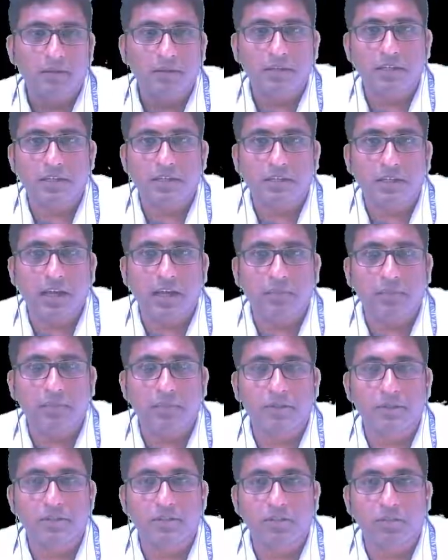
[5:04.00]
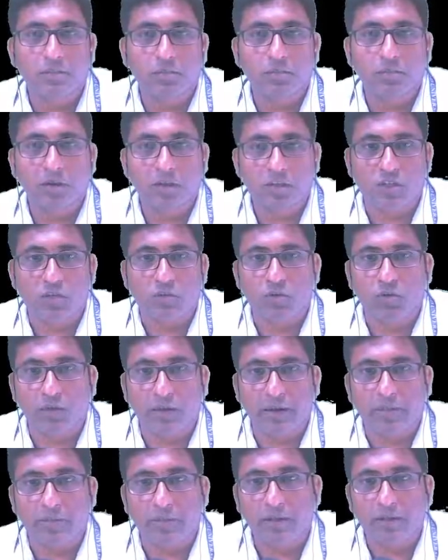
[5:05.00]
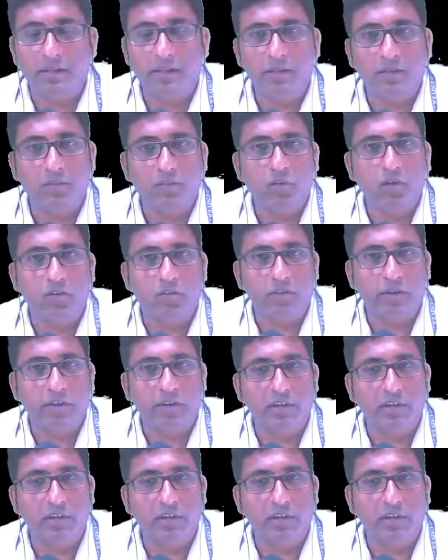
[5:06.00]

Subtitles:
This happens much more rapidly than what we are